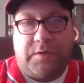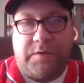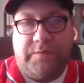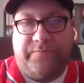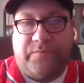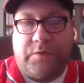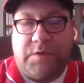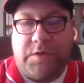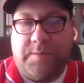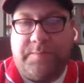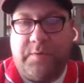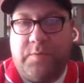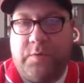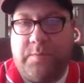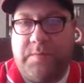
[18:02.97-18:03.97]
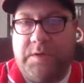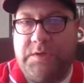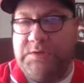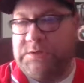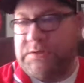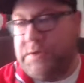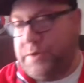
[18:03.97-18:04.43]
working for a couple more
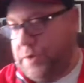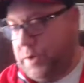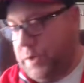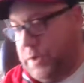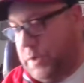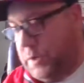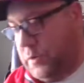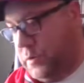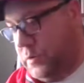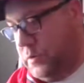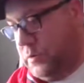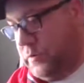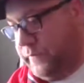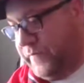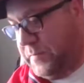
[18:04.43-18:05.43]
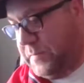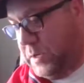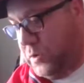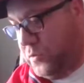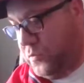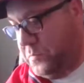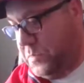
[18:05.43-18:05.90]
months from
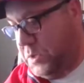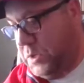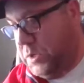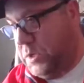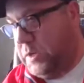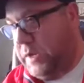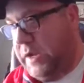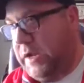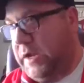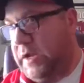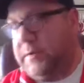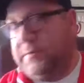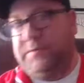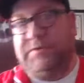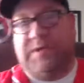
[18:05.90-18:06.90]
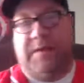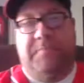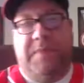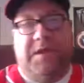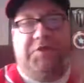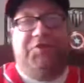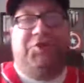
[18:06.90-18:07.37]
home. And I was like
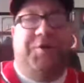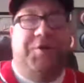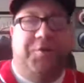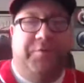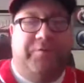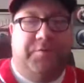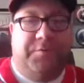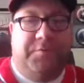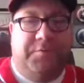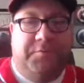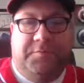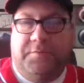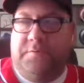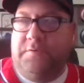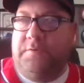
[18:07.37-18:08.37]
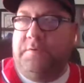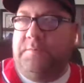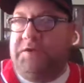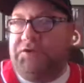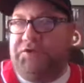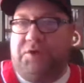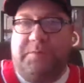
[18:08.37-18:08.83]
measuring over,
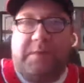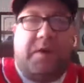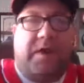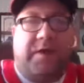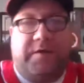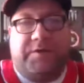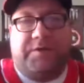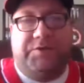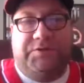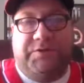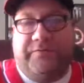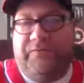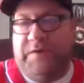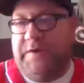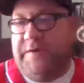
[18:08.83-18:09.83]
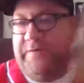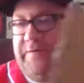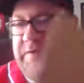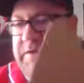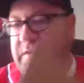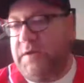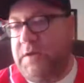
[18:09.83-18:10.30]
make sure my monitors are fit and
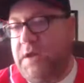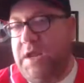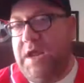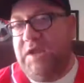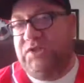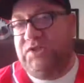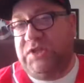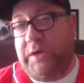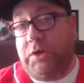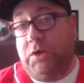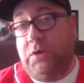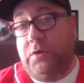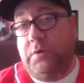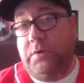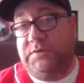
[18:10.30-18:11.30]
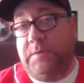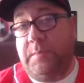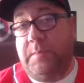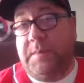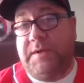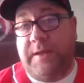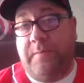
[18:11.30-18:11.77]
everything. And she's like, you going to do
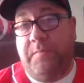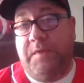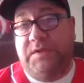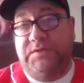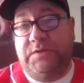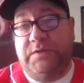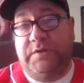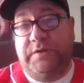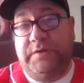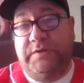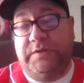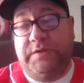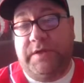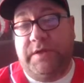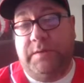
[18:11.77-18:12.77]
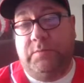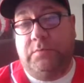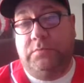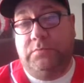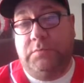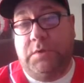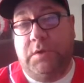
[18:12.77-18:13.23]
something about that mess underneath the
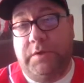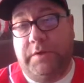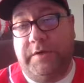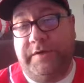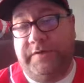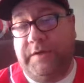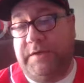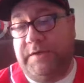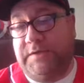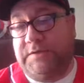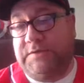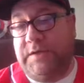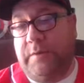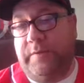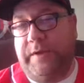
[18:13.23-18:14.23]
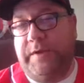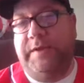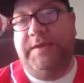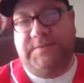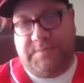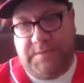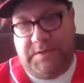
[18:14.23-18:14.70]
table, underneath the desk? And I went,
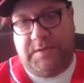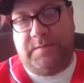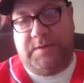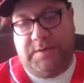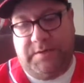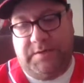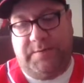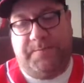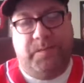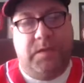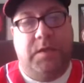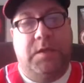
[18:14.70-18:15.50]
yes, ma'am, I am.